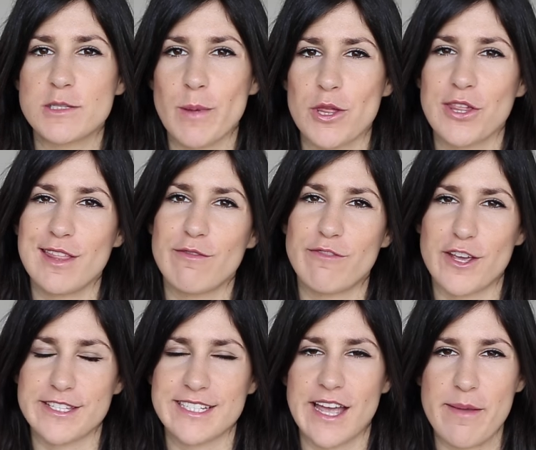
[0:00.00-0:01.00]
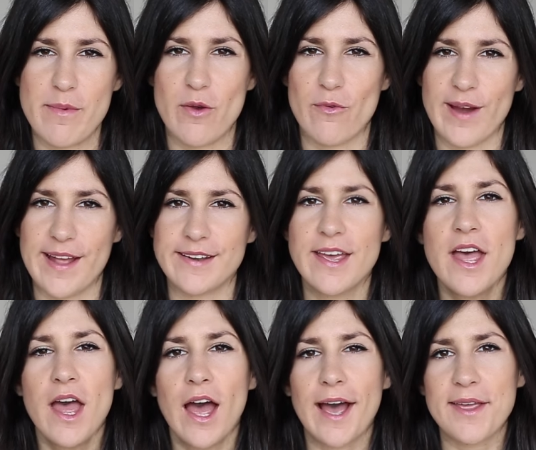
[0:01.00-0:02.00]
especially the first time around.
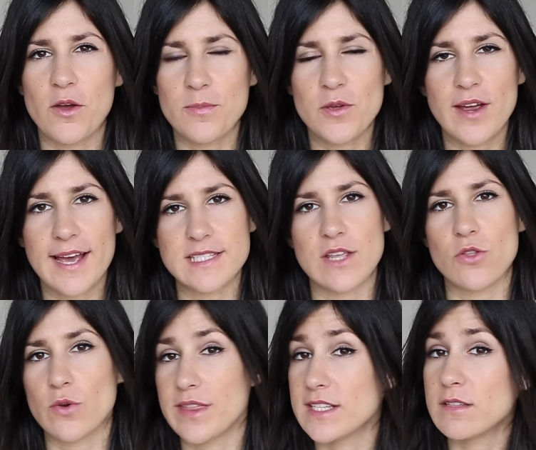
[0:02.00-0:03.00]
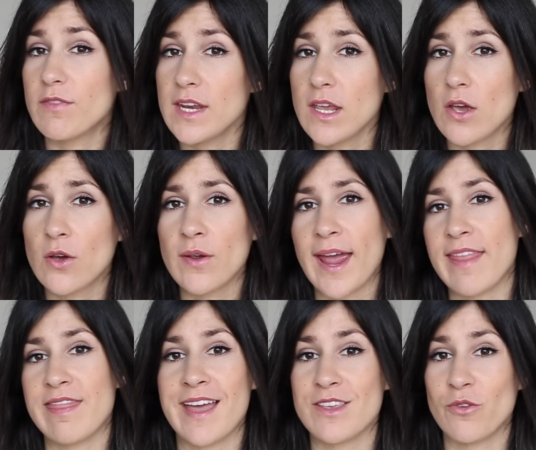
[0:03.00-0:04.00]
I hope you guys enjoyed this video
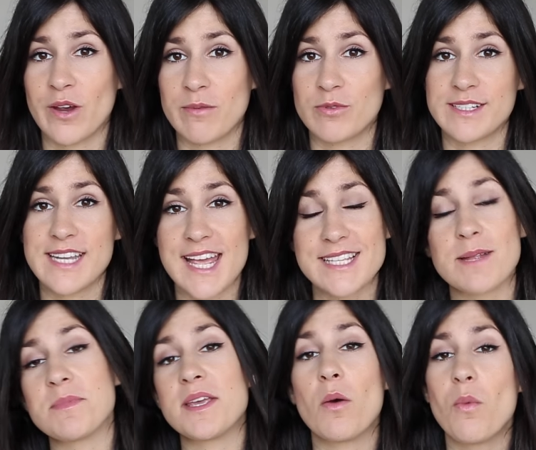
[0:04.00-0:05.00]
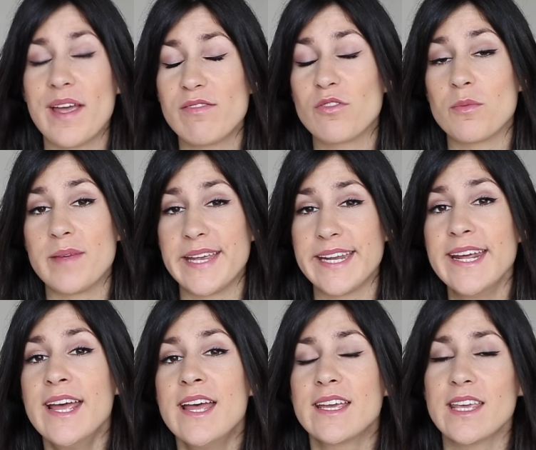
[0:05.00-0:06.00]
and that you're able to take something away from
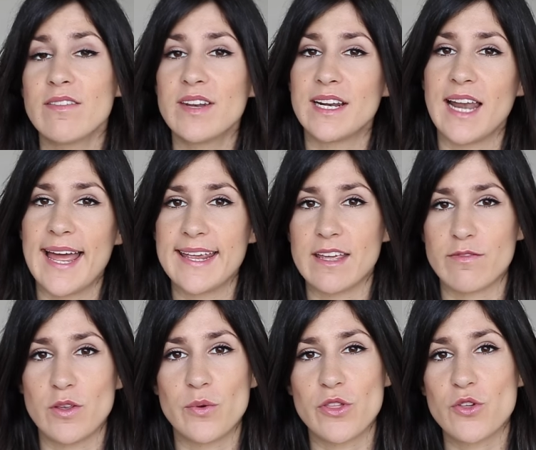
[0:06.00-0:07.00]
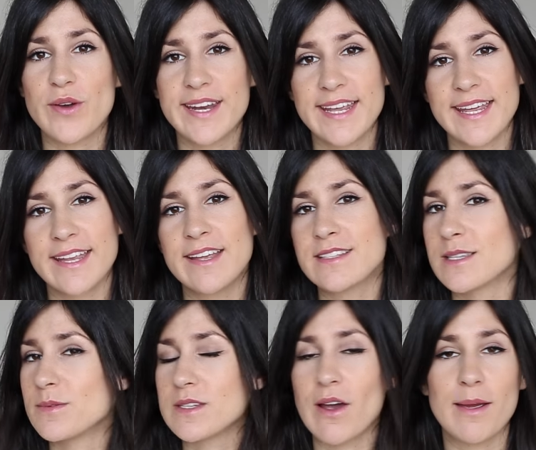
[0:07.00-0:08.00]
it. Give it a like if you enjoyed it,
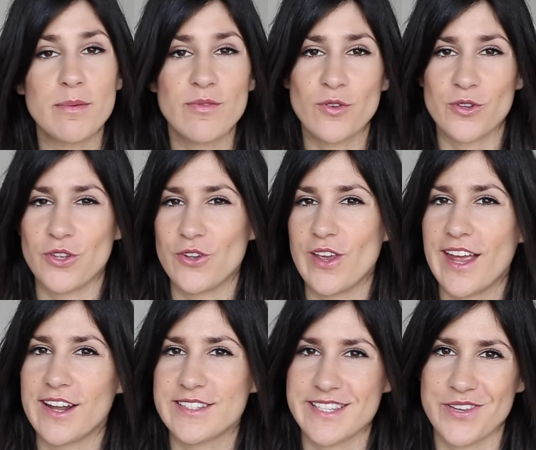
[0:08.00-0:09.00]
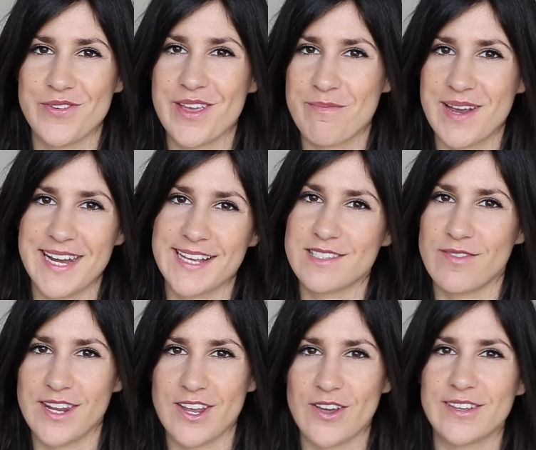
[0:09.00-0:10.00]
subscribe if you're new, and I'll see you in my next
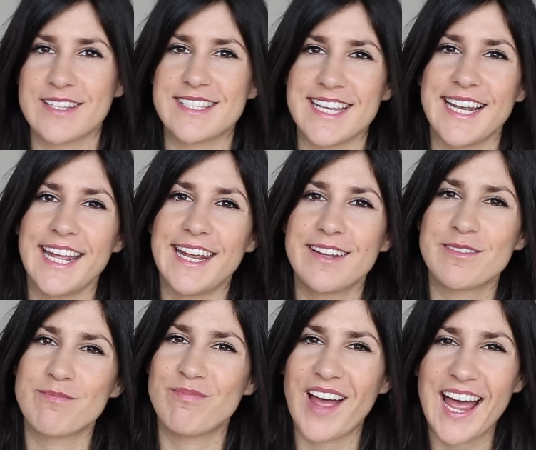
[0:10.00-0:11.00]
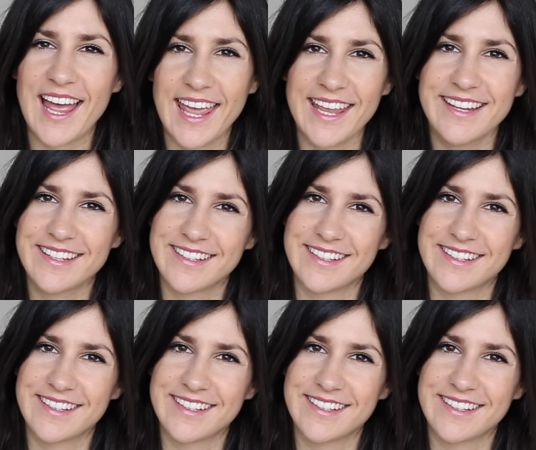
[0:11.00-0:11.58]
video. See you later, bye.